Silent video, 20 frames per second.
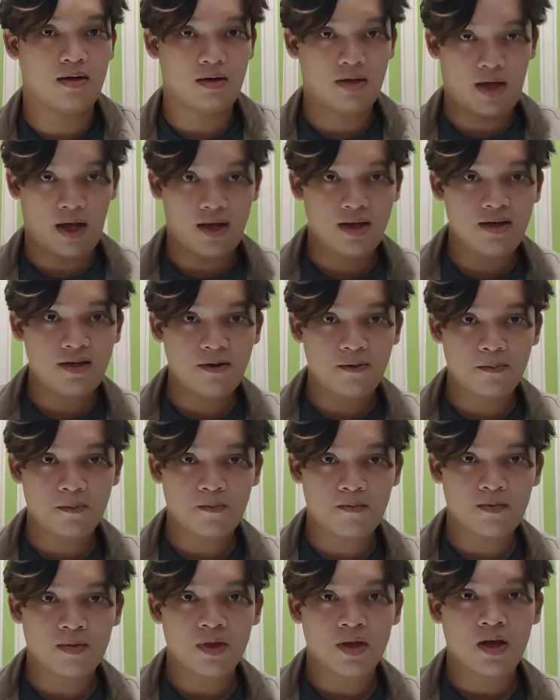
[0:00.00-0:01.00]
Okay,
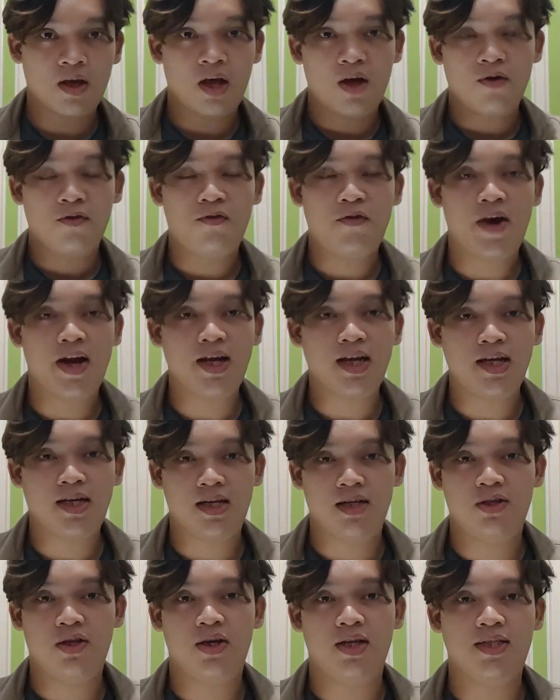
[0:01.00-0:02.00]
fan
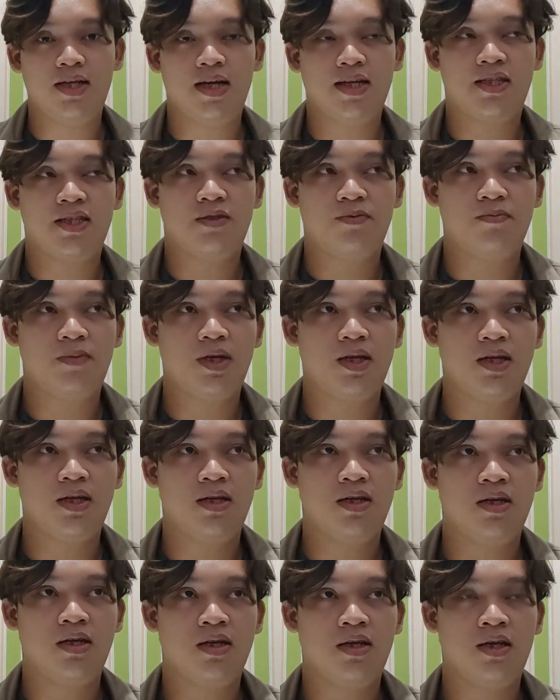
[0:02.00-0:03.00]
in Indonesia it's mean
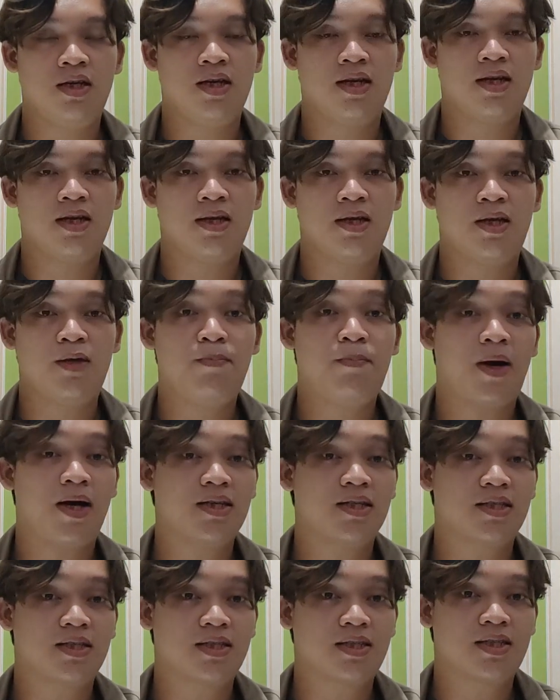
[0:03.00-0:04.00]

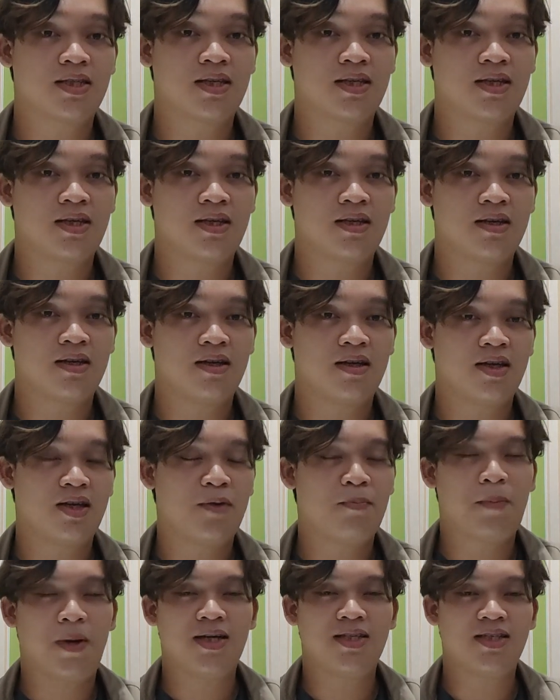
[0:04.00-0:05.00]
kipas
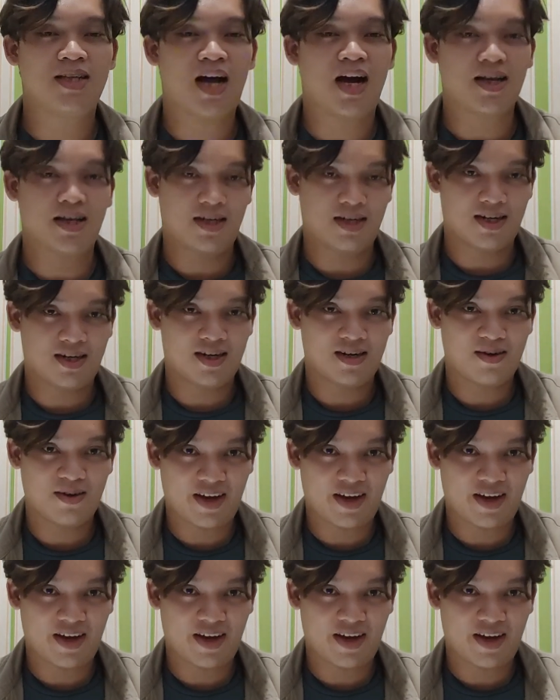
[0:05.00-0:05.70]
angin.